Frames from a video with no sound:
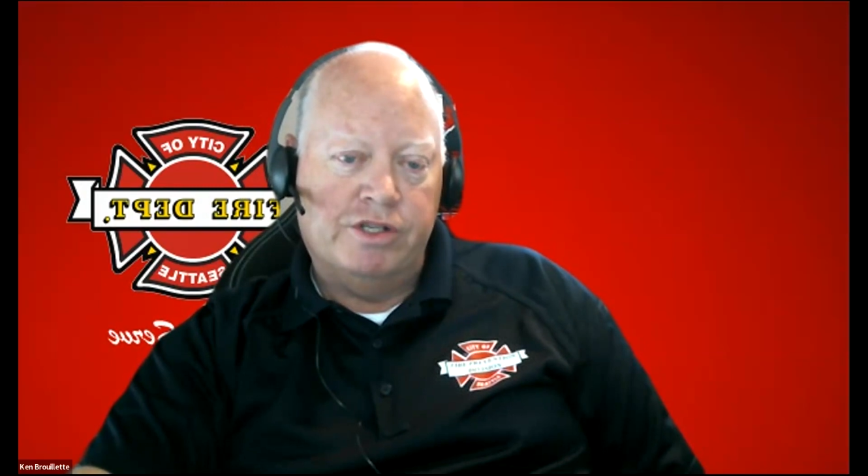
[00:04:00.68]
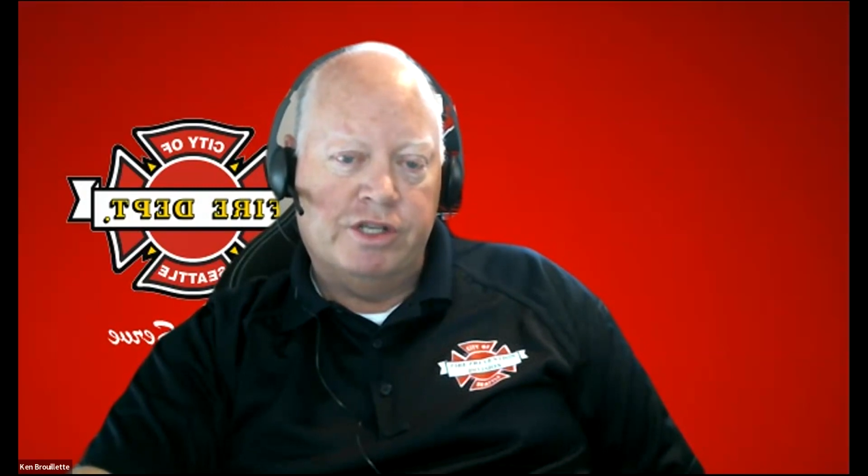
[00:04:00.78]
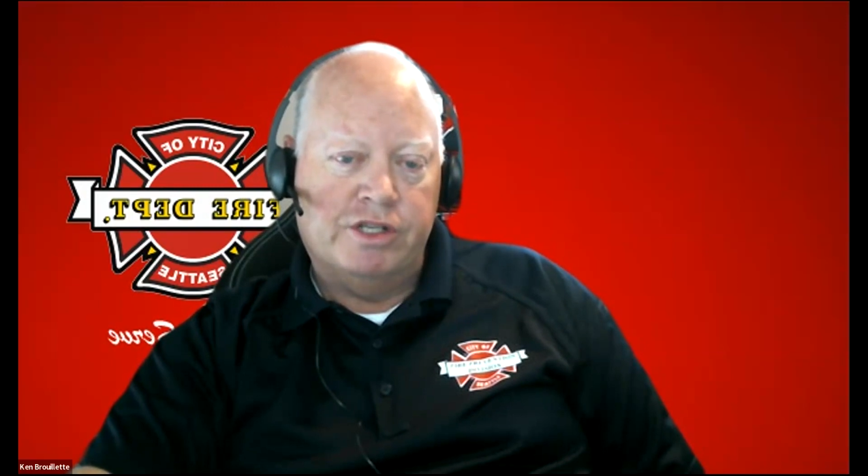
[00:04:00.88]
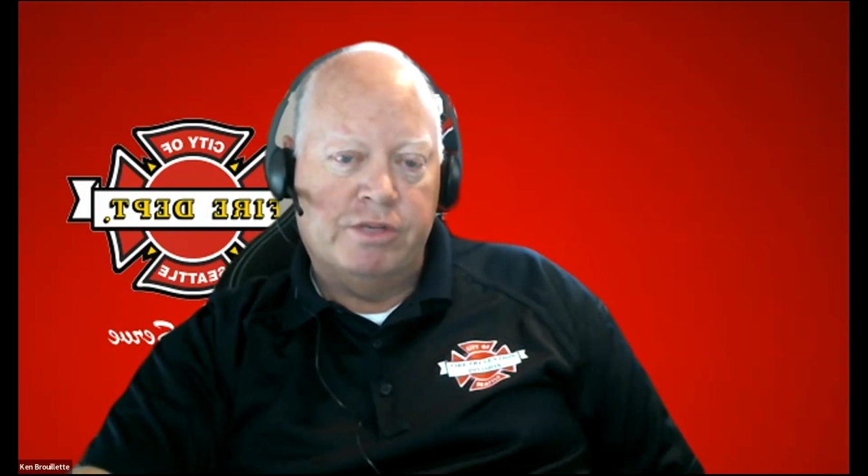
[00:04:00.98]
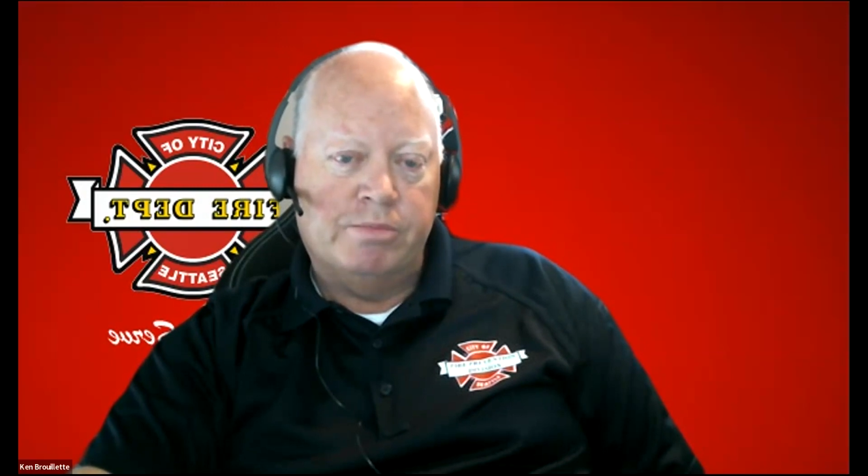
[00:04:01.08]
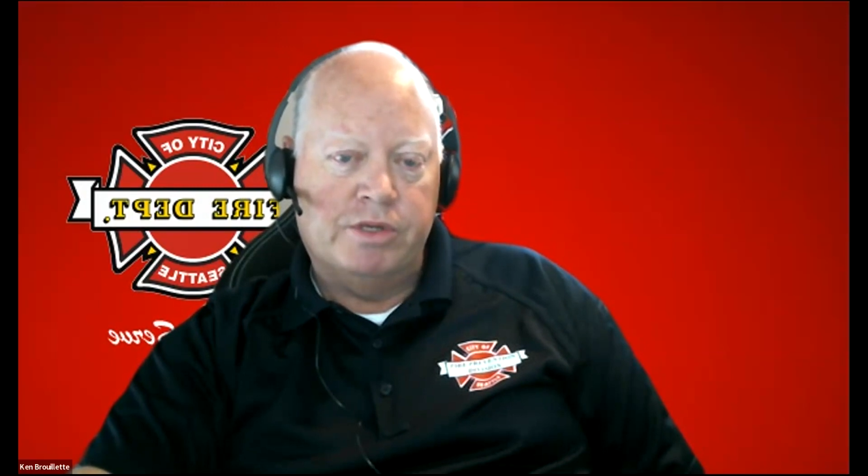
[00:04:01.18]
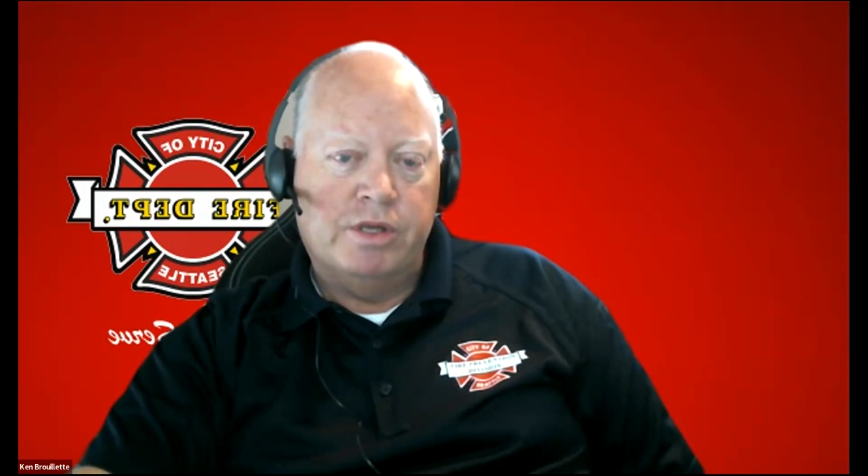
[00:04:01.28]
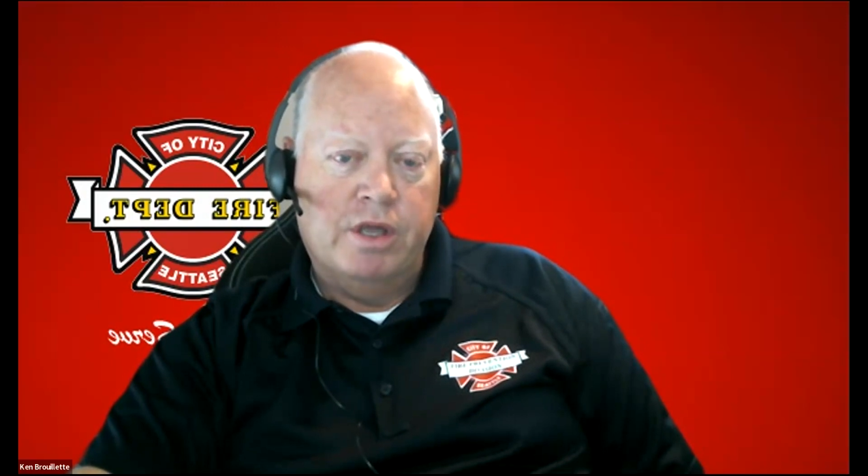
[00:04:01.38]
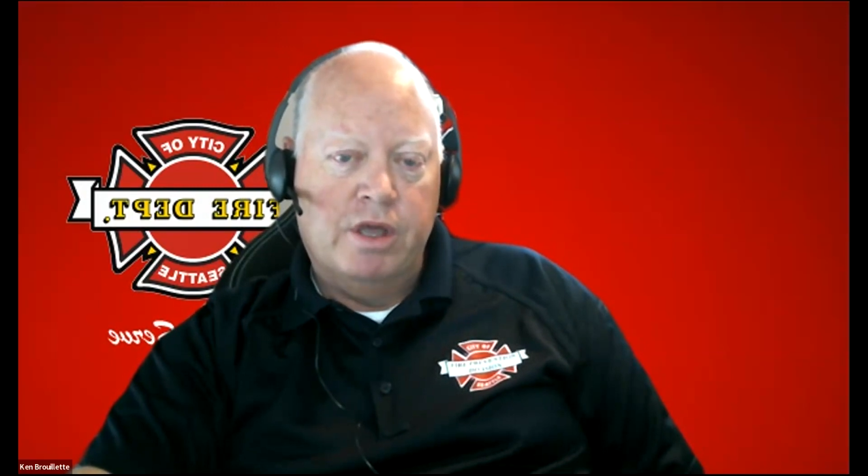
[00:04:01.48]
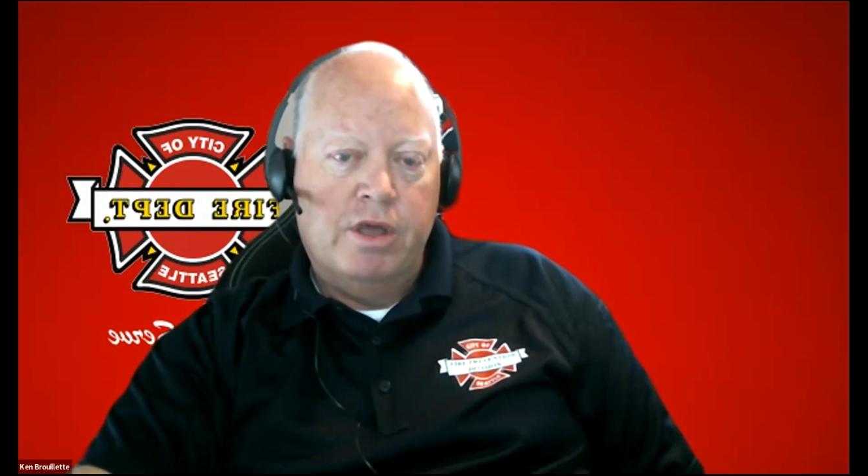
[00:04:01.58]
Systems,
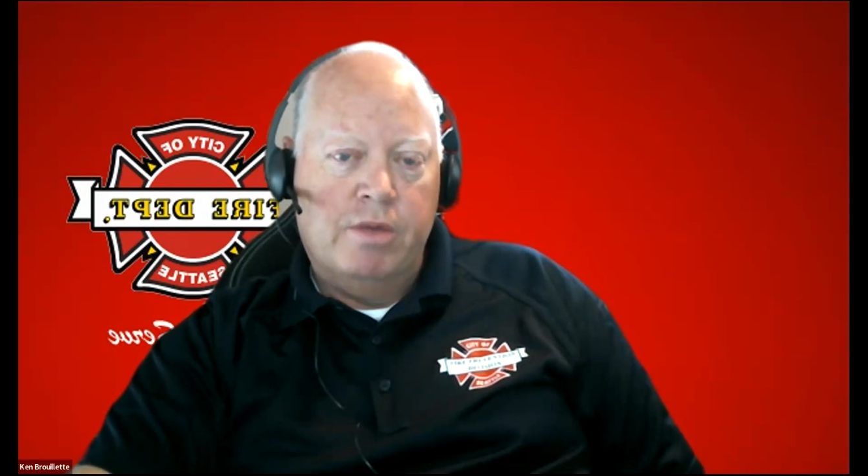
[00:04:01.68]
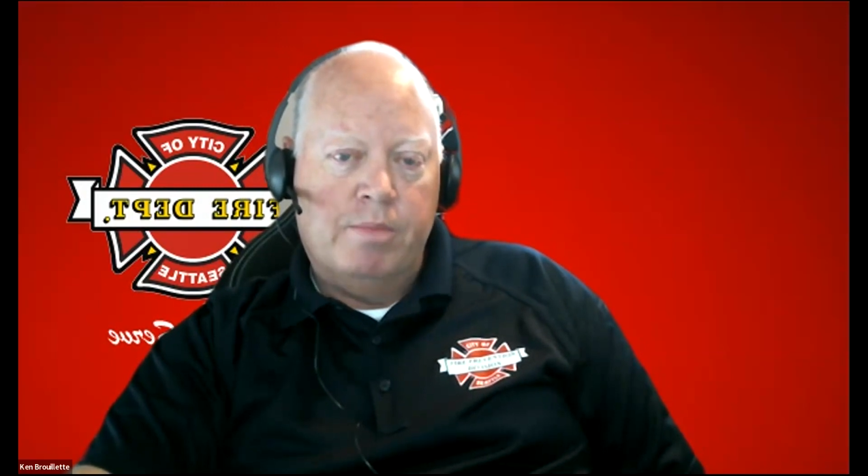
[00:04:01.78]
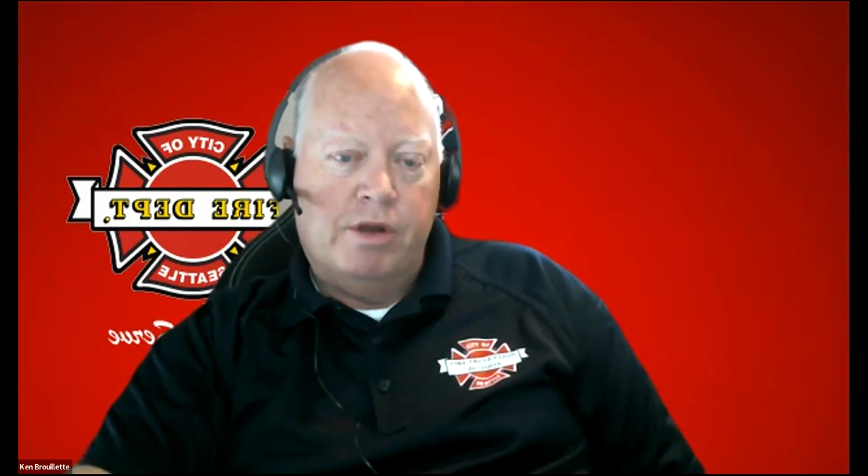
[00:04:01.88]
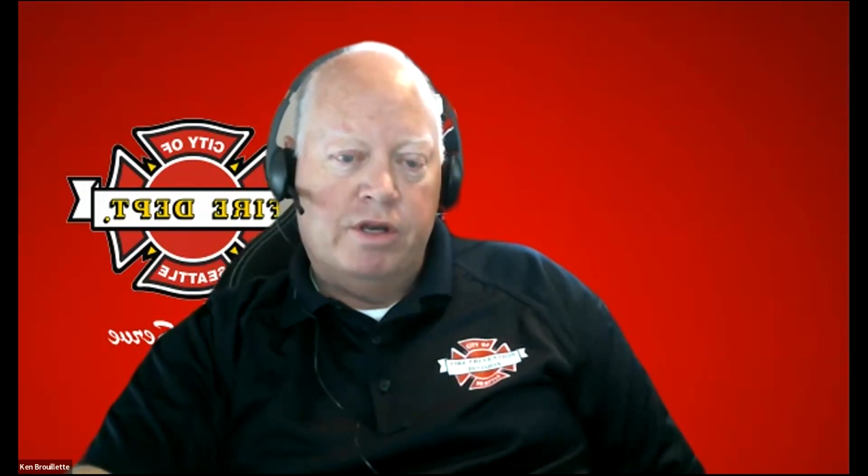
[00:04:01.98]
but